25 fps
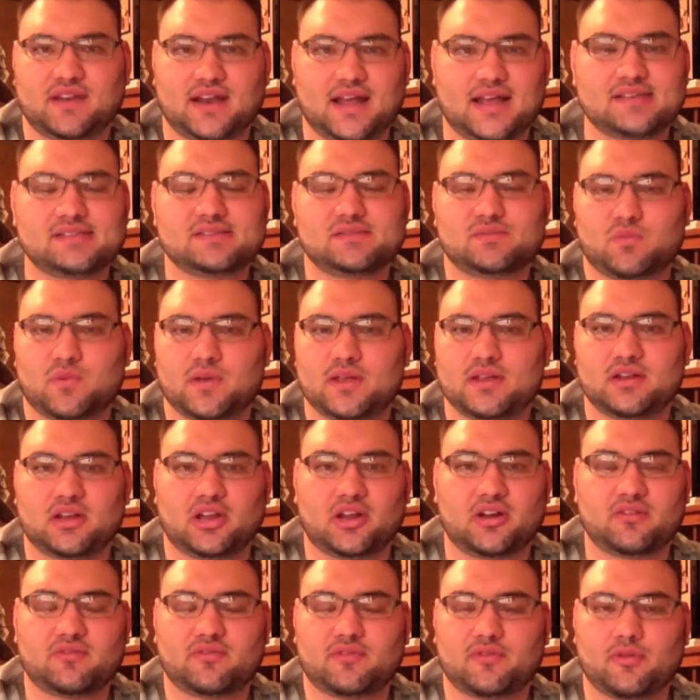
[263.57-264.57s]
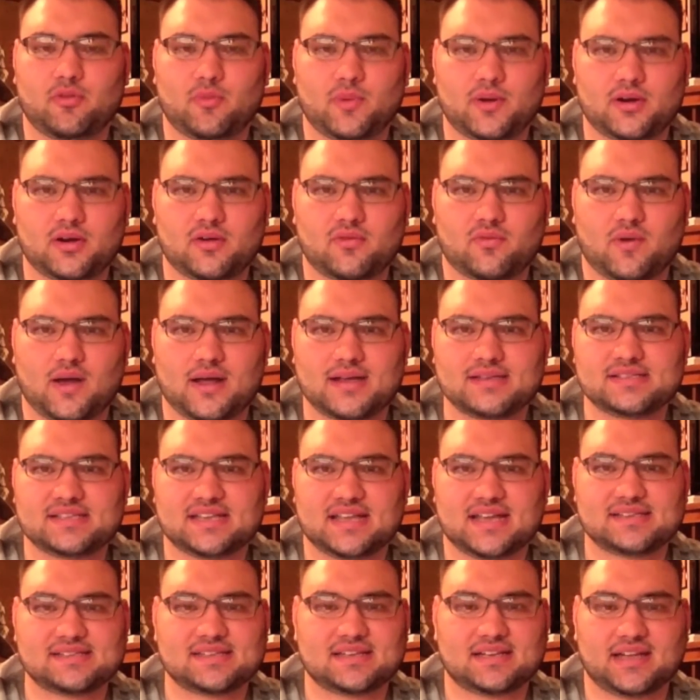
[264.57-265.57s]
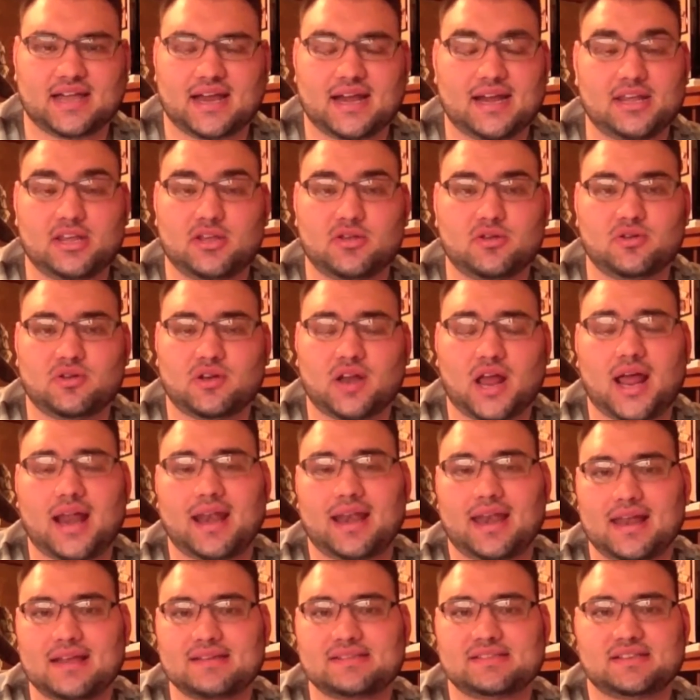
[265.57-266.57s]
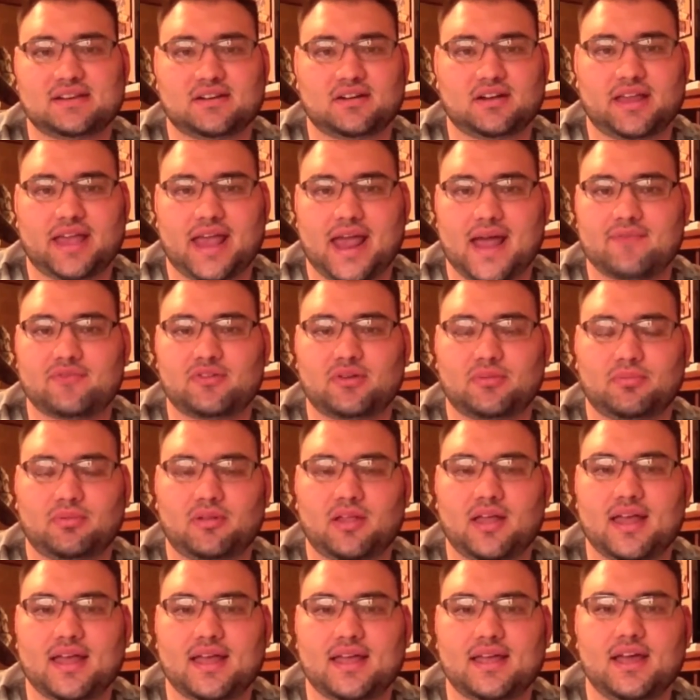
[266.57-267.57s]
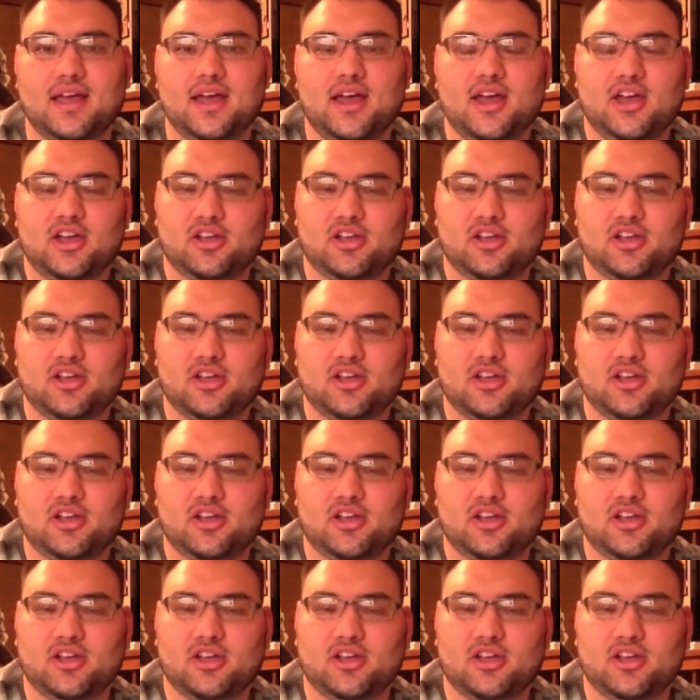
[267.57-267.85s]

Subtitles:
And as we learned from the winner of YCS Atlanta, you do not necessarily have to play